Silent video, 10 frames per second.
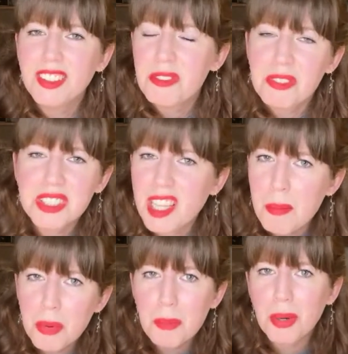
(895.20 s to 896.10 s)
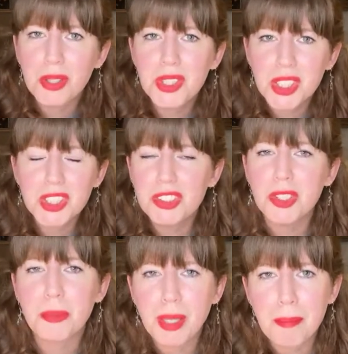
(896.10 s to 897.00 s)
for example, protons are
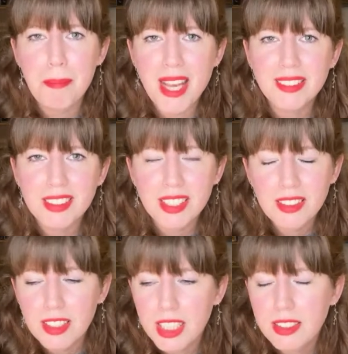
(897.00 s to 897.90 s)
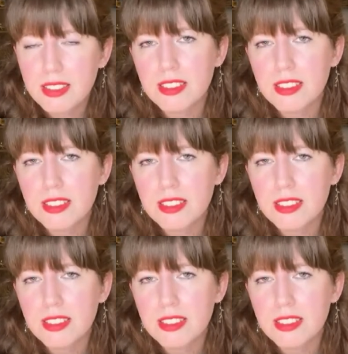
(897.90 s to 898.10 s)
a bit messier than this.